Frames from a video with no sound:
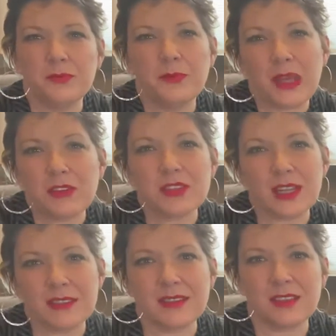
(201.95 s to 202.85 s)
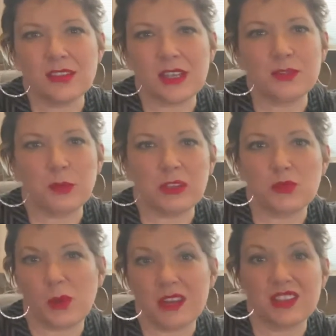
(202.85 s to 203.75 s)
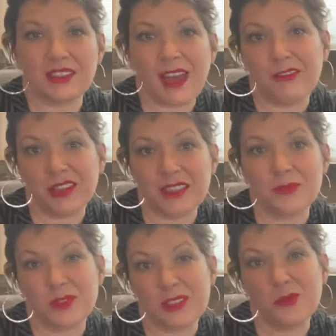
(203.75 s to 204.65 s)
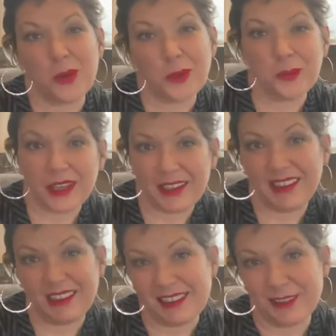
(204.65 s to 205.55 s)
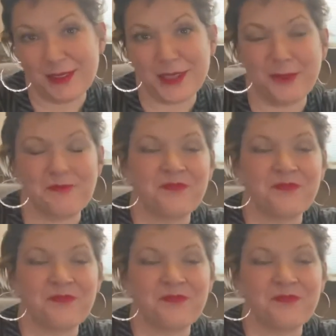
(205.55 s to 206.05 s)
better sense than just binge watching Netflix, which is what we were getting into. So